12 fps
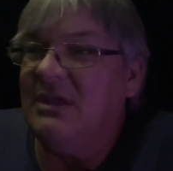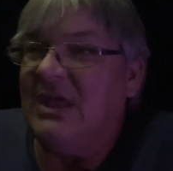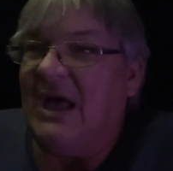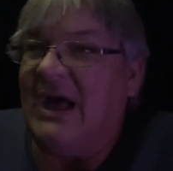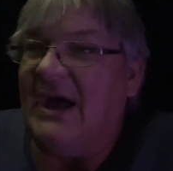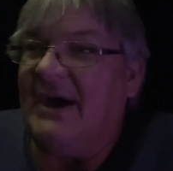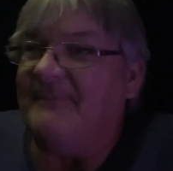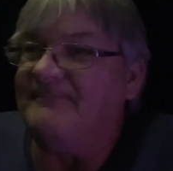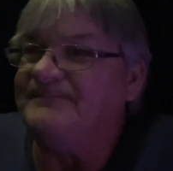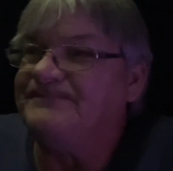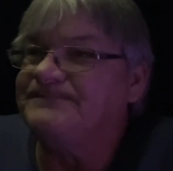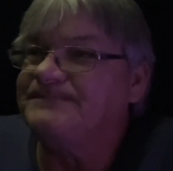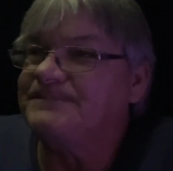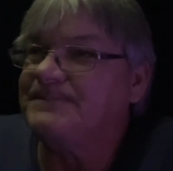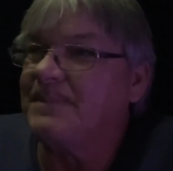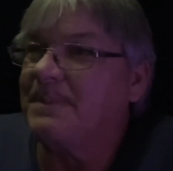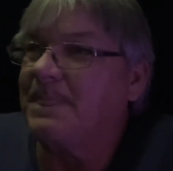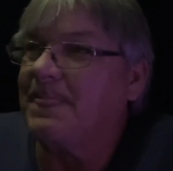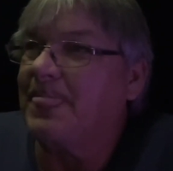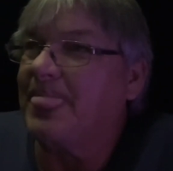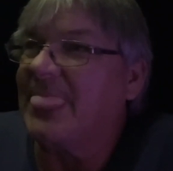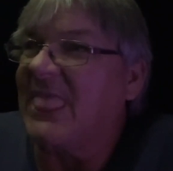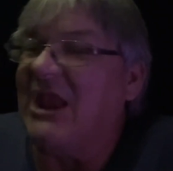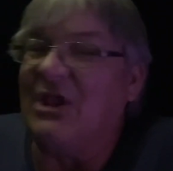And
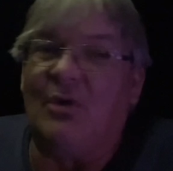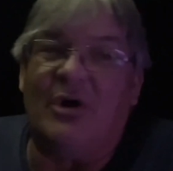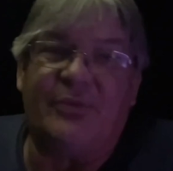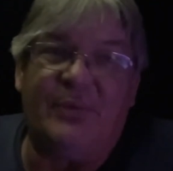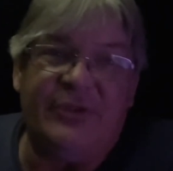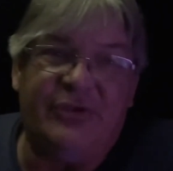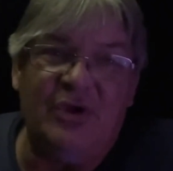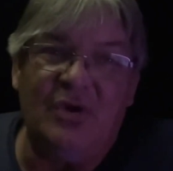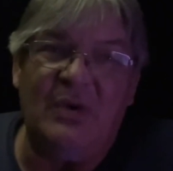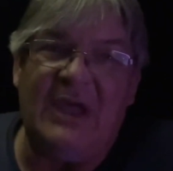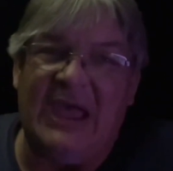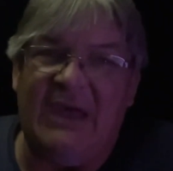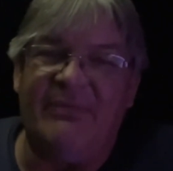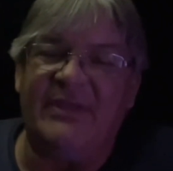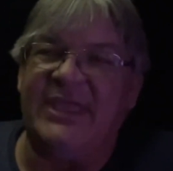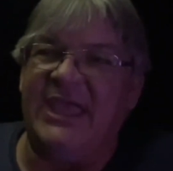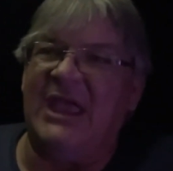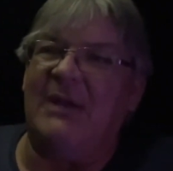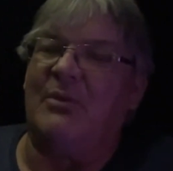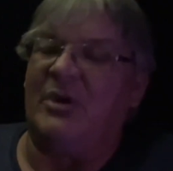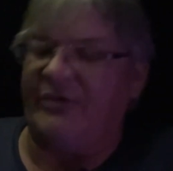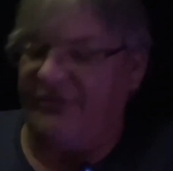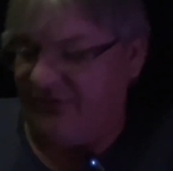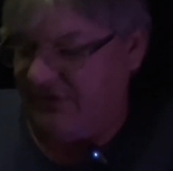of course, we do have the
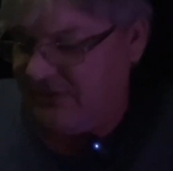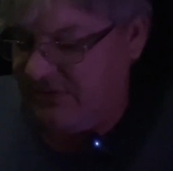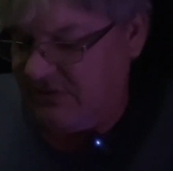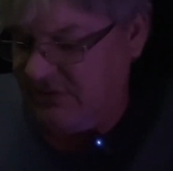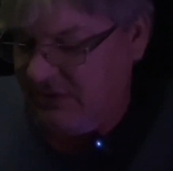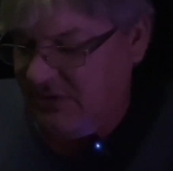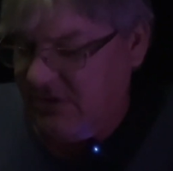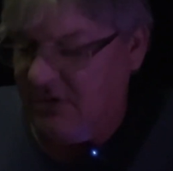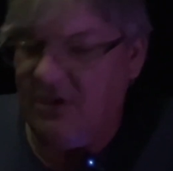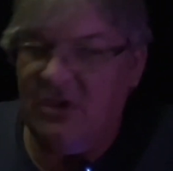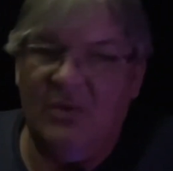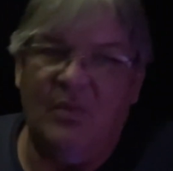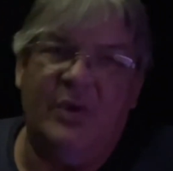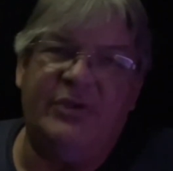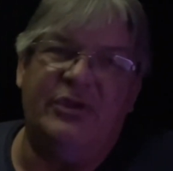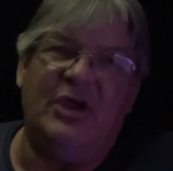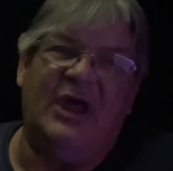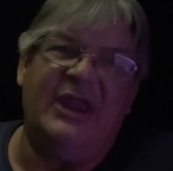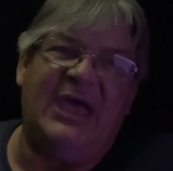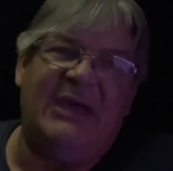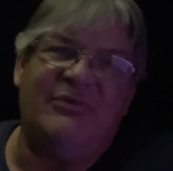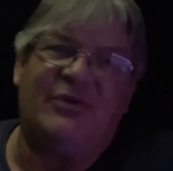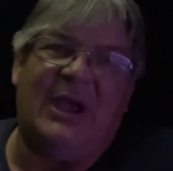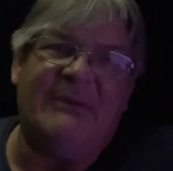cameras. We do not
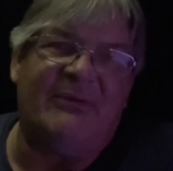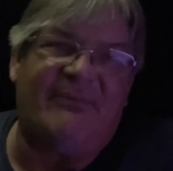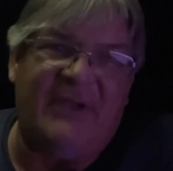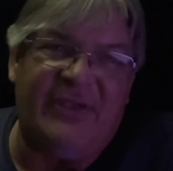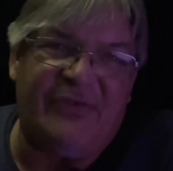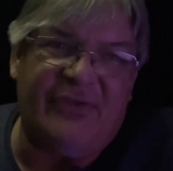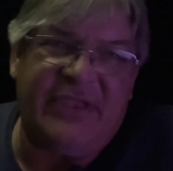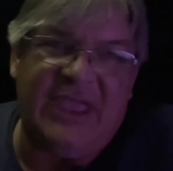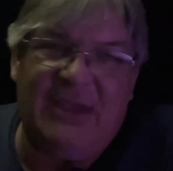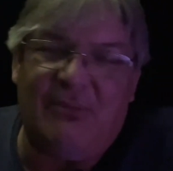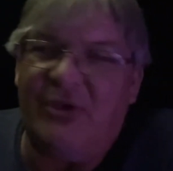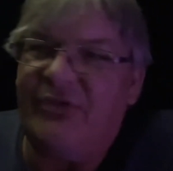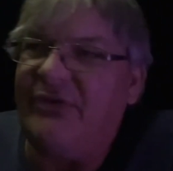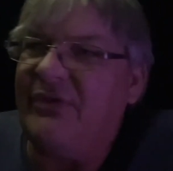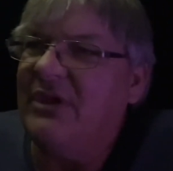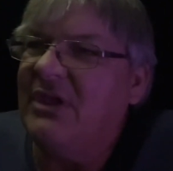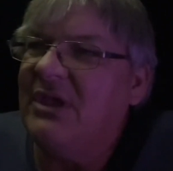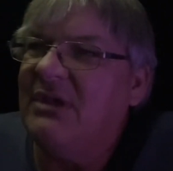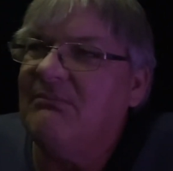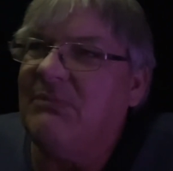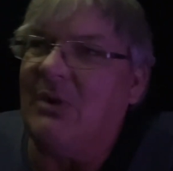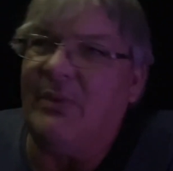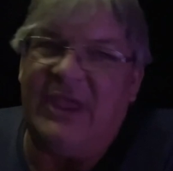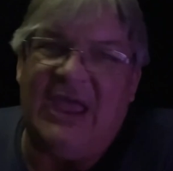have driver-facing cameras,
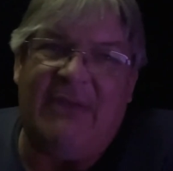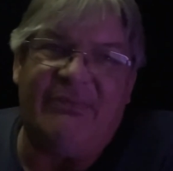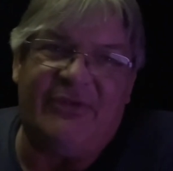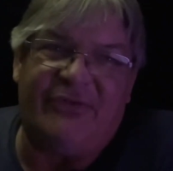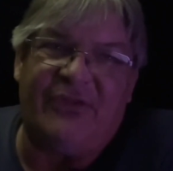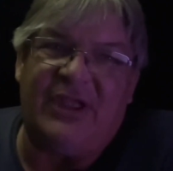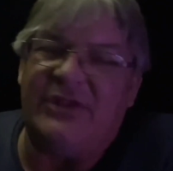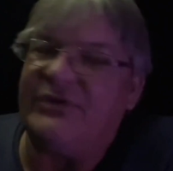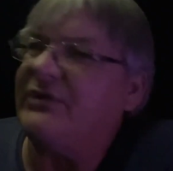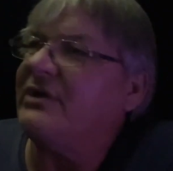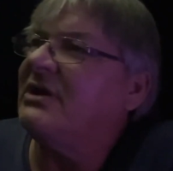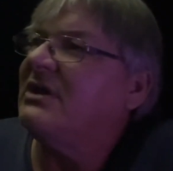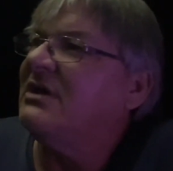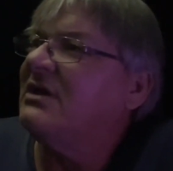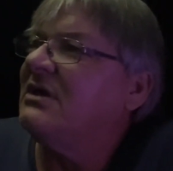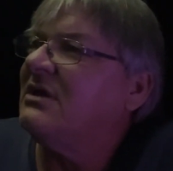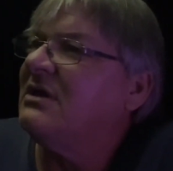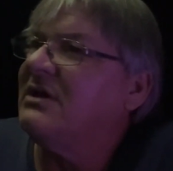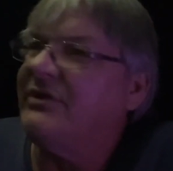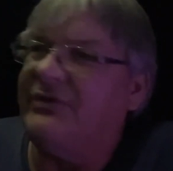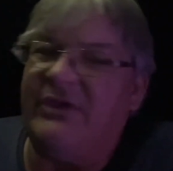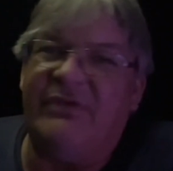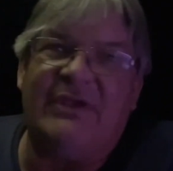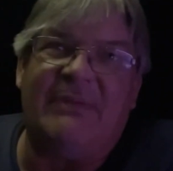but we have the snitch.
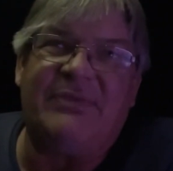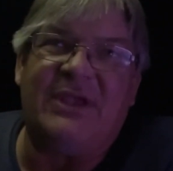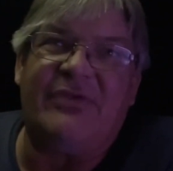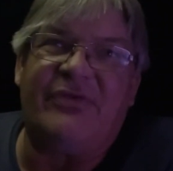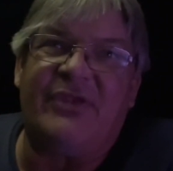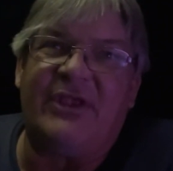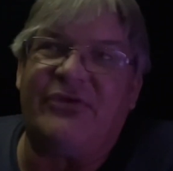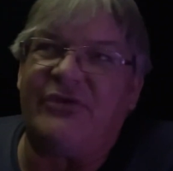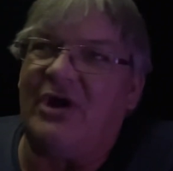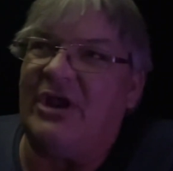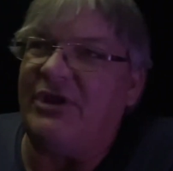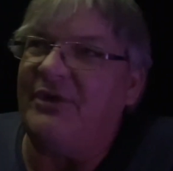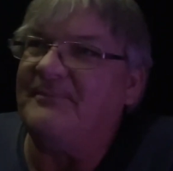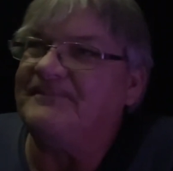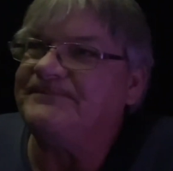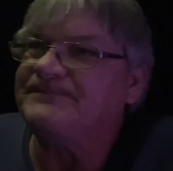She's up there snitching on you.